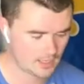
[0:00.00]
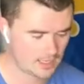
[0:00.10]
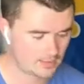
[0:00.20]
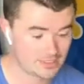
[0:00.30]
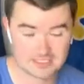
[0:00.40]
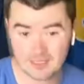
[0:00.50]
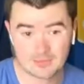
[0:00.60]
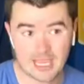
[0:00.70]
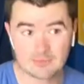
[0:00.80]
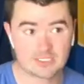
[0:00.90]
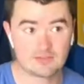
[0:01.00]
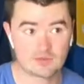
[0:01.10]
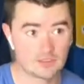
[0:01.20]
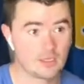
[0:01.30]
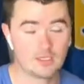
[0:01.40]
And sometimes
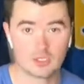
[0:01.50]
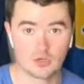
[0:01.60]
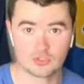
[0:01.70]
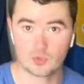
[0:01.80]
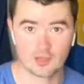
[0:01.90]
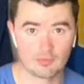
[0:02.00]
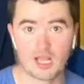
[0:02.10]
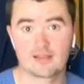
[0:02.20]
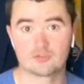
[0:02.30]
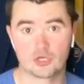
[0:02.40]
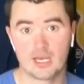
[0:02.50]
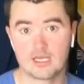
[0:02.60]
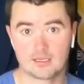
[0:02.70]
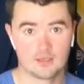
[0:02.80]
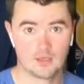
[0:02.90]
even, doing a block of
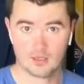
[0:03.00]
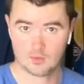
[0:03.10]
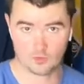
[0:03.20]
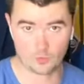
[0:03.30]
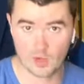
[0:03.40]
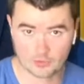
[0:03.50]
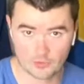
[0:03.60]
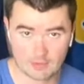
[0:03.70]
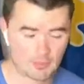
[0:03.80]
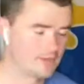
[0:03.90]
training with one grip